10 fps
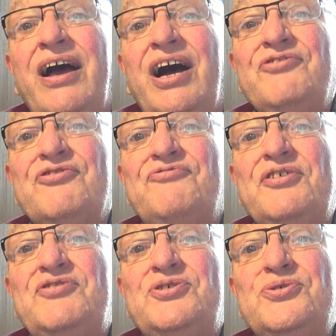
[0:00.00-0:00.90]

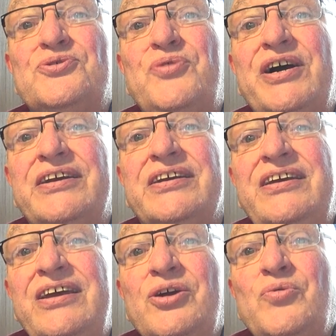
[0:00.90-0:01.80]
152 is quite
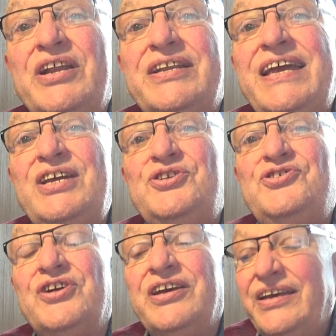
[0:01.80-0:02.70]
an
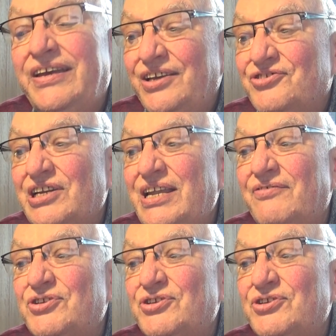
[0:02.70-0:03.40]
age to live.